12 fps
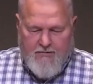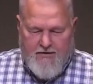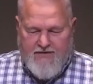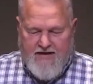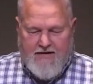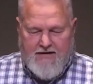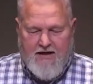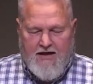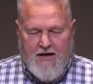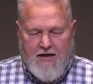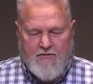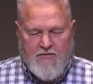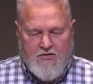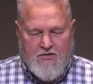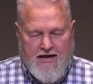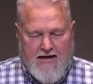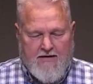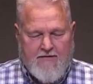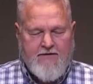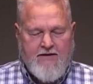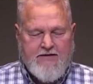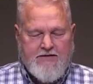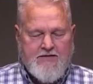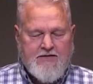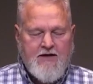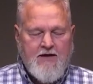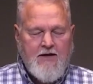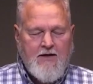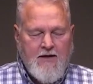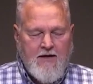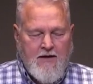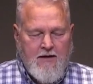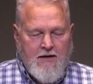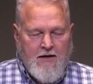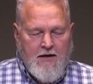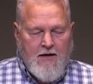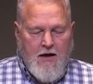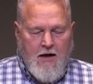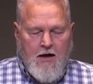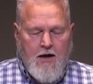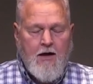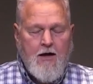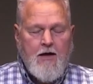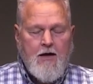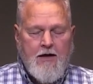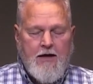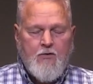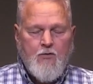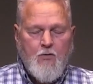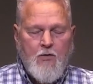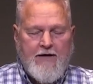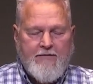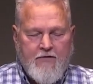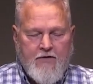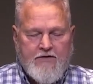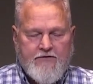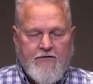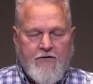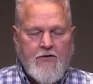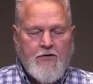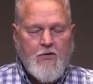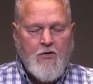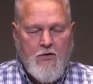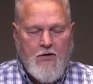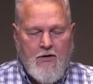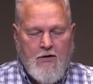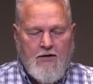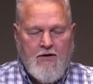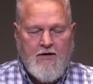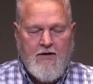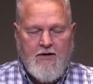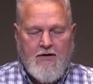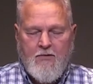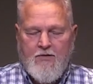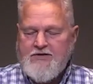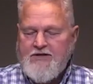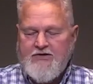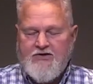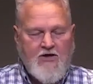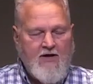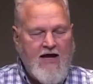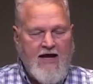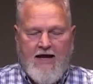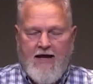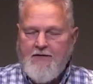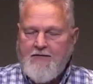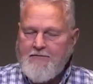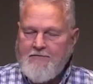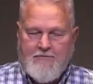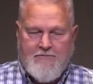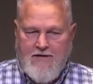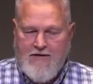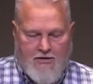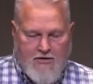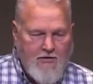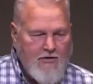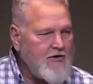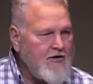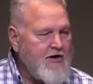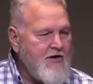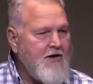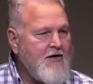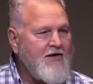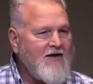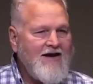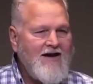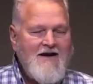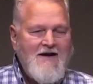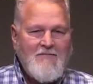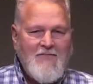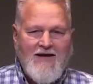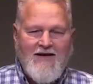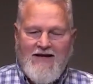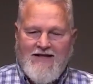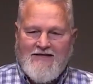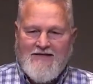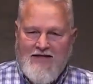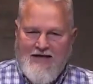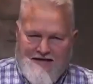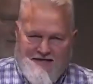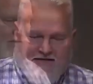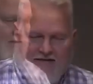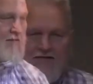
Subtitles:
But they came to have this awe and reverence for the Lord, which they should have had a year earlier. But it's